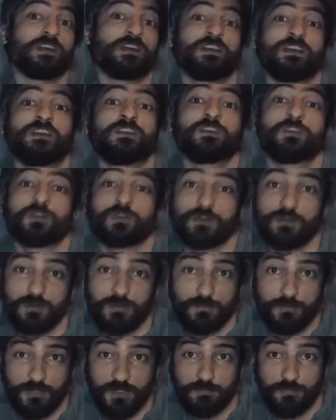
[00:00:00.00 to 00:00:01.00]
in
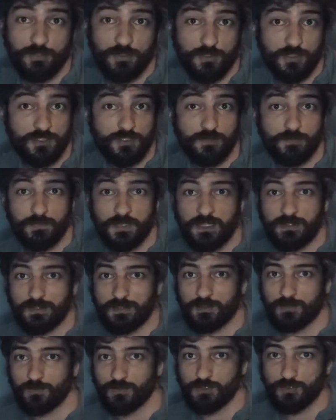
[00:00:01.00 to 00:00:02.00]
your pre-production
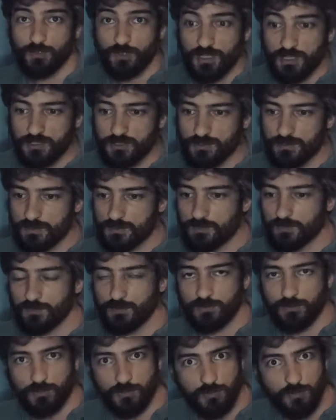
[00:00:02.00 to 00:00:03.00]
meeting with your agency,
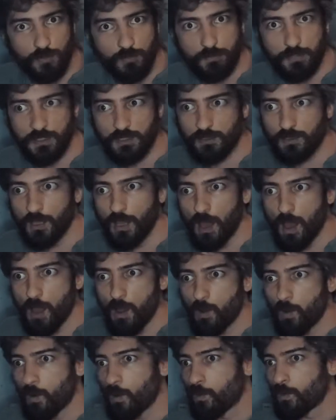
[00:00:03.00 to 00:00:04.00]
with your DOP?
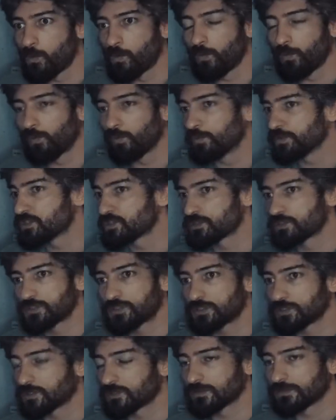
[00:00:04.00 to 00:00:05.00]
or
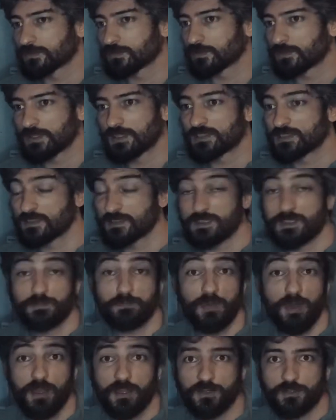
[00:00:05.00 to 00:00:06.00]
which things
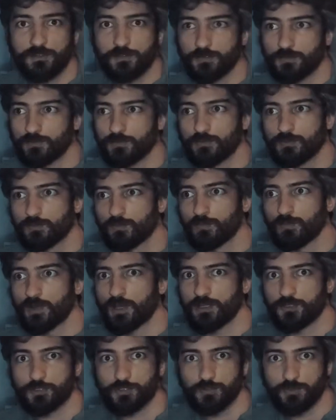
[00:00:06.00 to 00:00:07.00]
inspired you
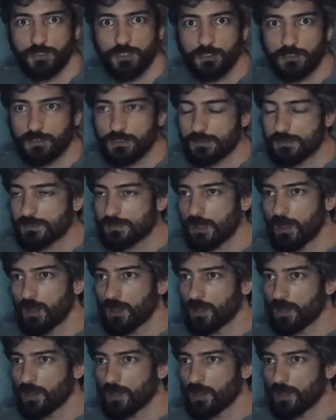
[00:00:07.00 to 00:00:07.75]
while shooting this? I